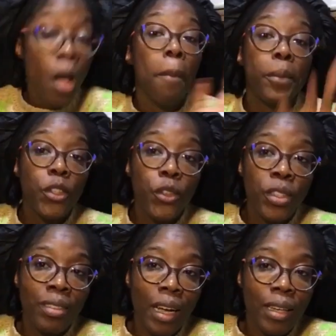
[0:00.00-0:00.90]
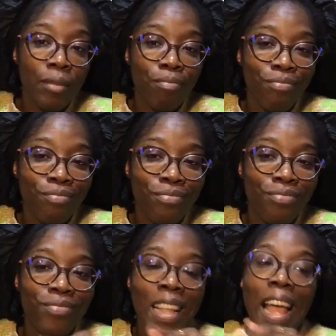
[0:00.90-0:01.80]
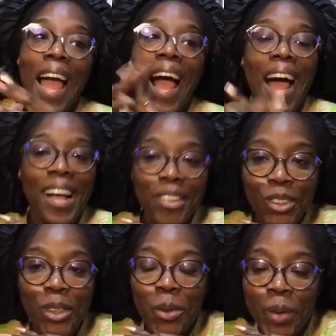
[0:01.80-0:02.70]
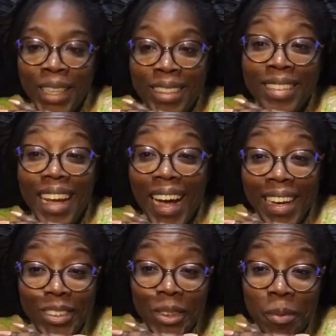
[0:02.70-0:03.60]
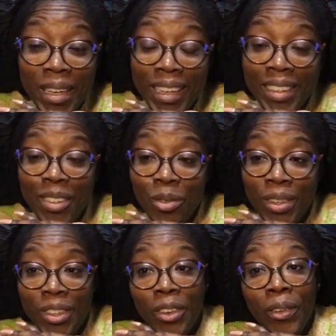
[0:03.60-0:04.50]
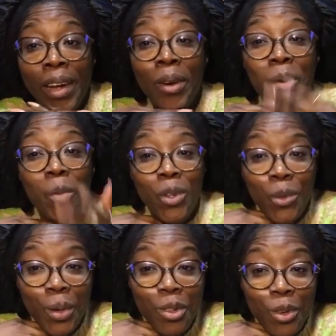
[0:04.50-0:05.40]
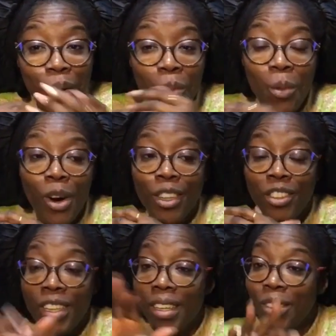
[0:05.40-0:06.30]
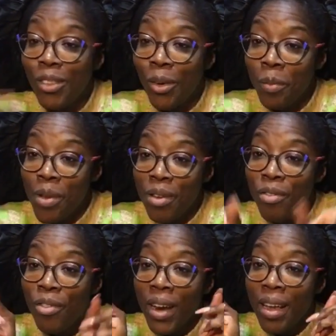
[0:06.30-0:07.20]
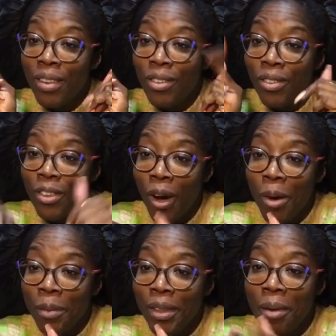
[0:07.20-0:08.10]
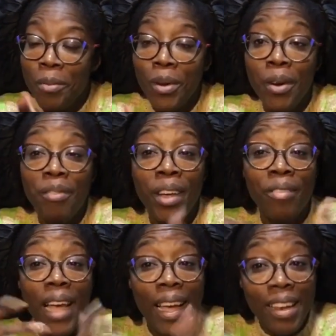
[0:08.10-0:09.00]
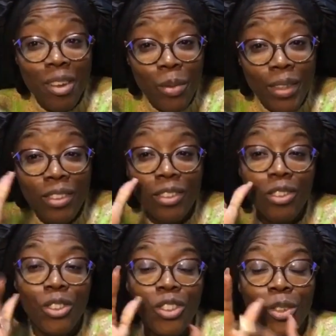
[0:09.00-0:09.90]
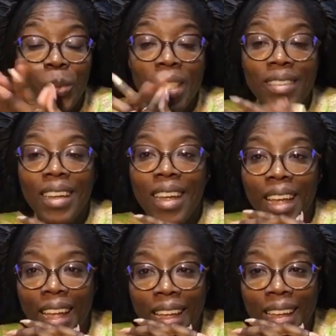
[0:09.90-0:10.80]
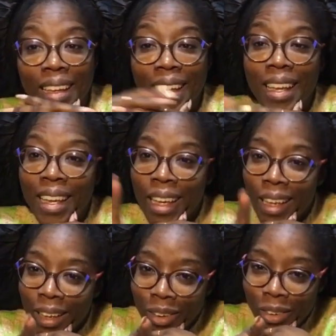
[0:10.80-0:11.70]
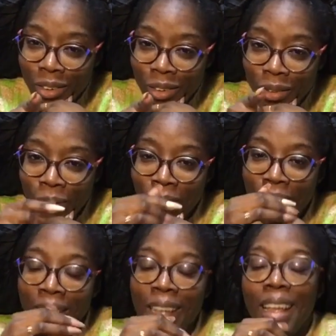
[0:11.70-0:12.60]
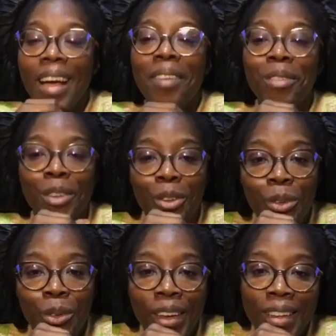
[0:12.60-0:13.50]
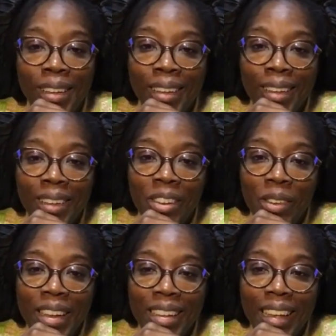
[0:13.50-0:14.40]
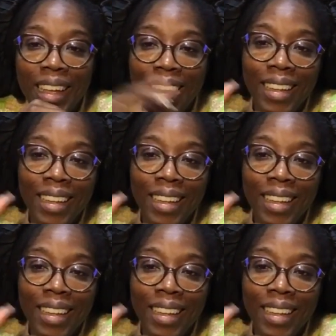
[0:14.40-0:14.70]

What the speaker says: But you decide. As always, I enjoy making this video. I hope you enjoy watching. Don't be afraid. Comment down below if you have any questions or just want to say hey. And you have a great day.